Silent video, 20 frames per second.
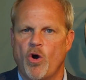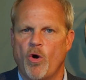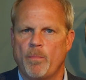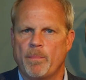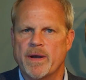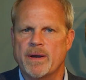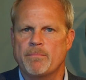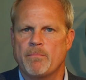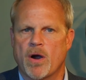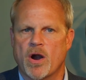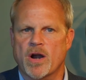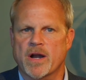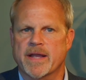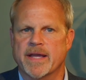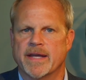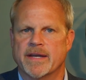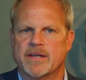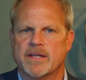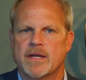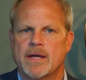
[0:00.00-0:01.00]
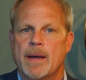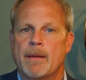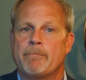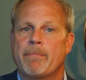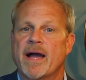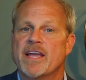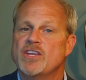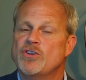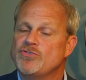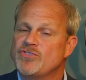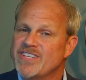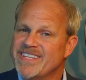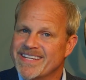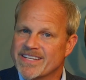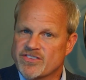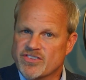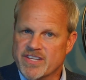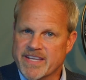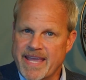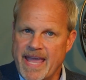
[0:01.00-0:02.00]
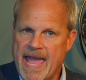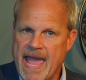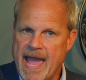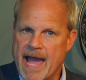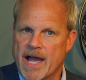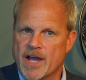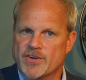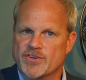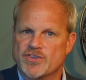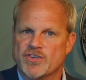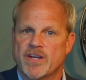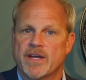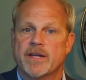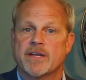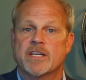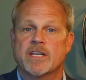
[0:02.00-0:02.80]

open market by using its cash